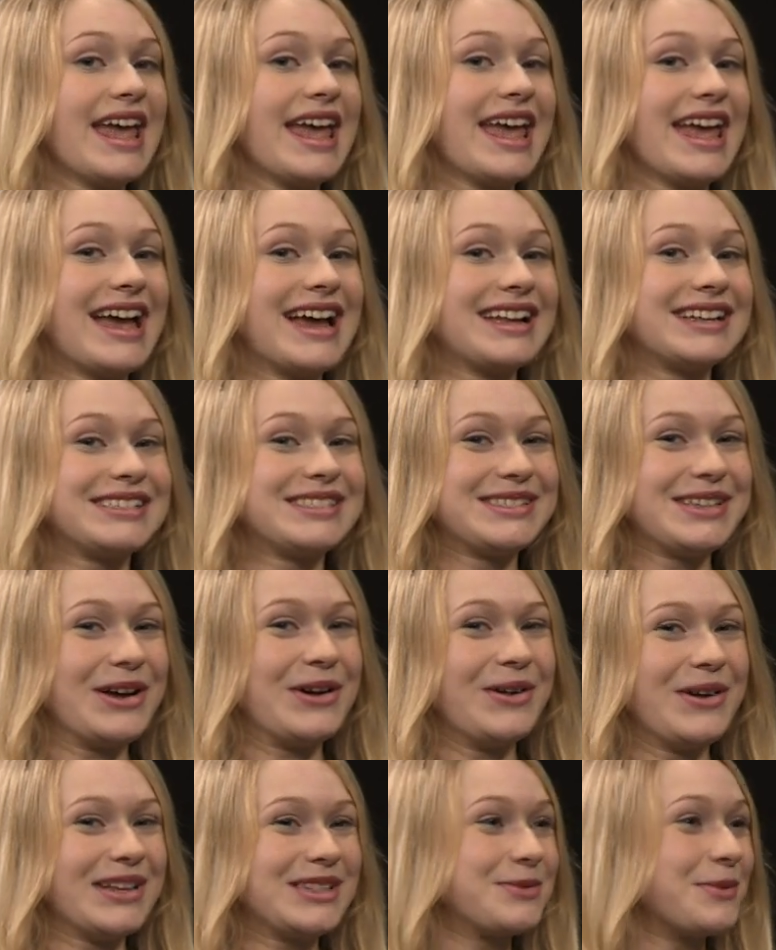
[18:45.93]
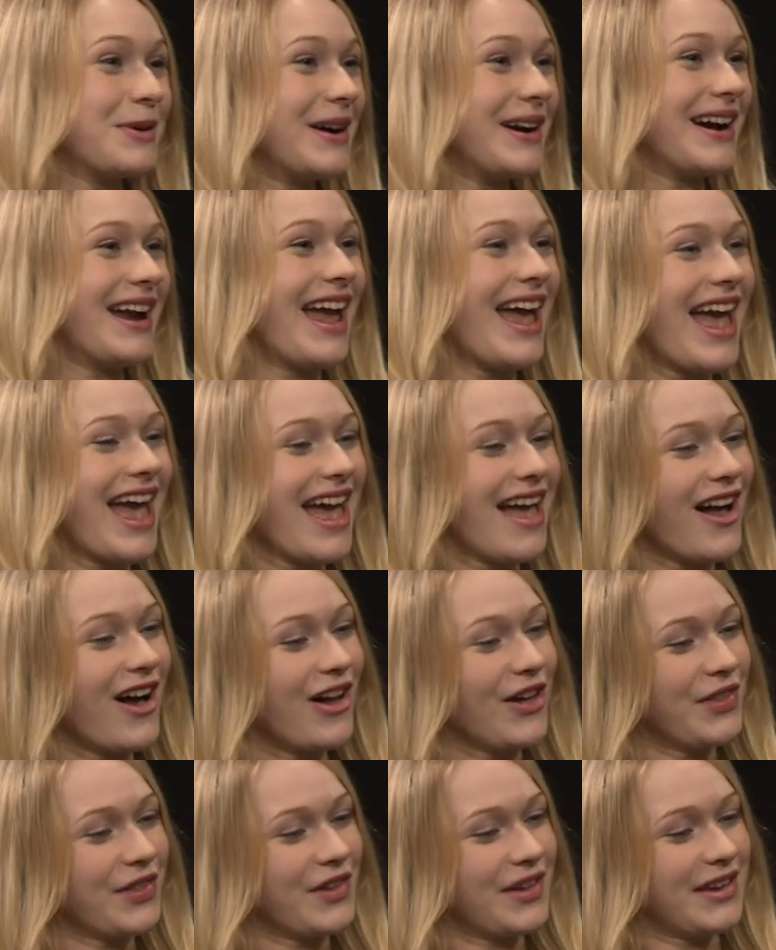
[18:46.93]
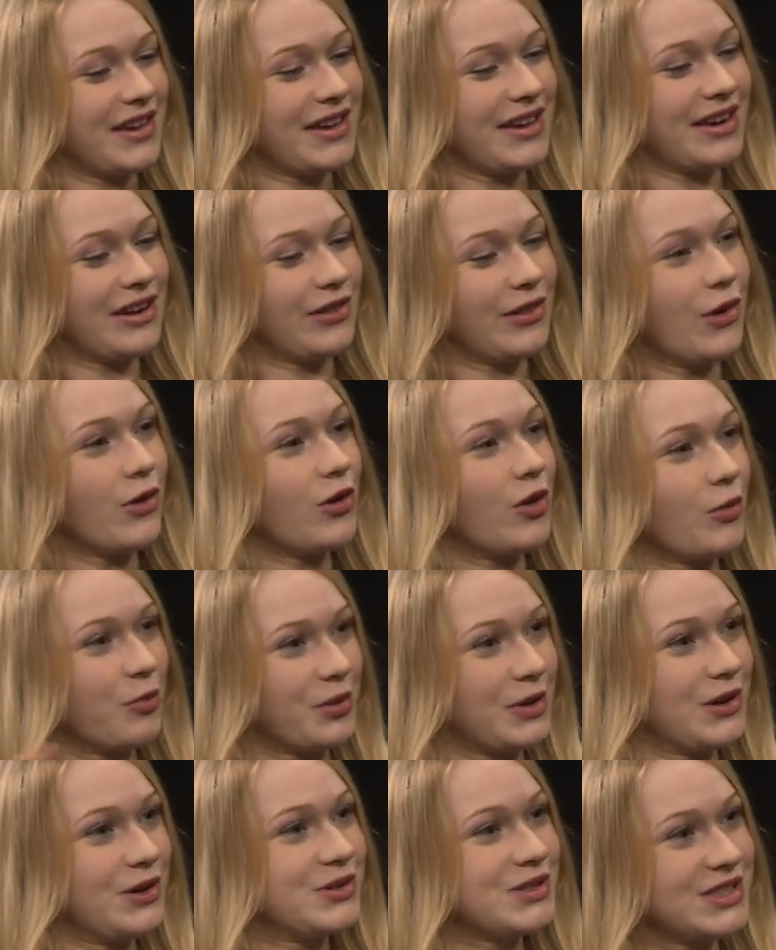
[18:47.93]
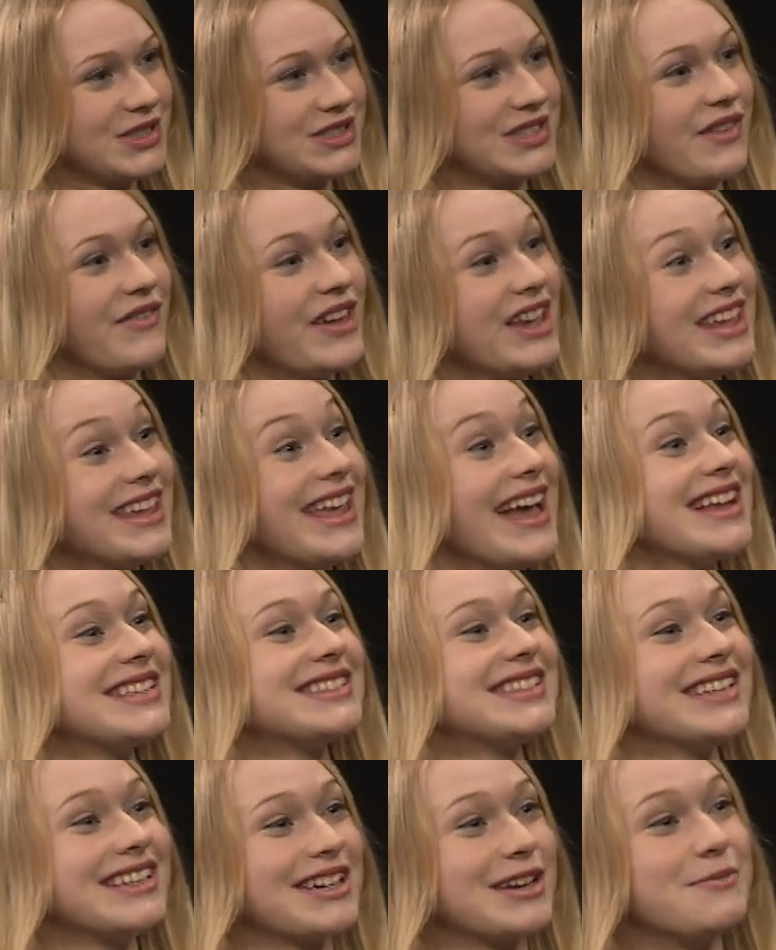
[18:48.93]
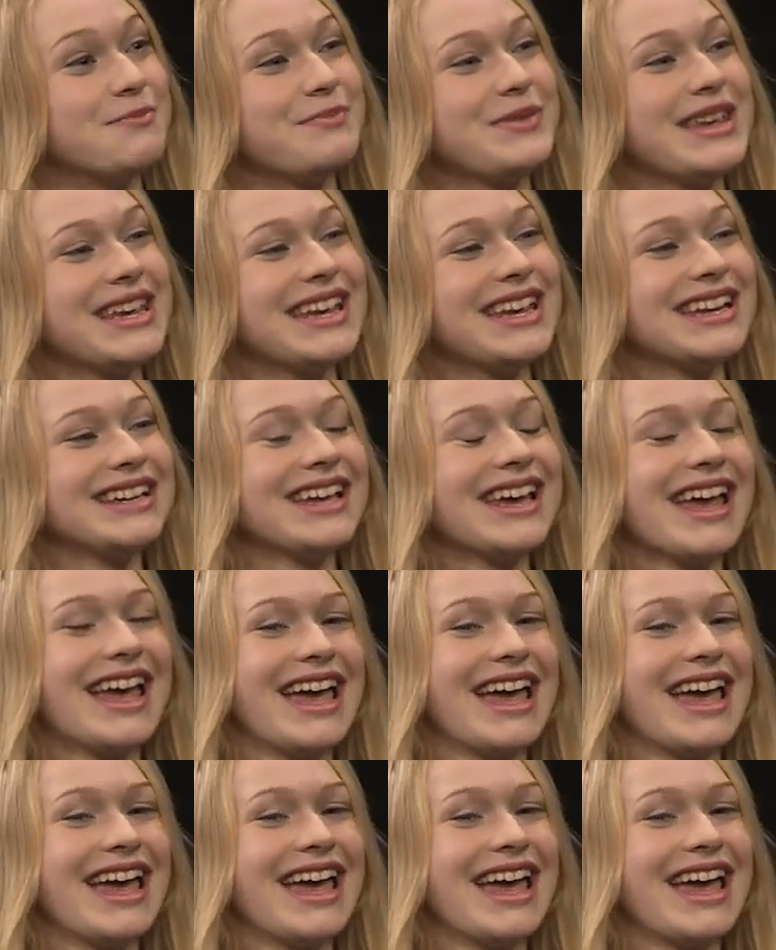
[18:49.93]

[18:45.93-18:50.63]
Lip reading: And so it's where all the local producers of it get to compete.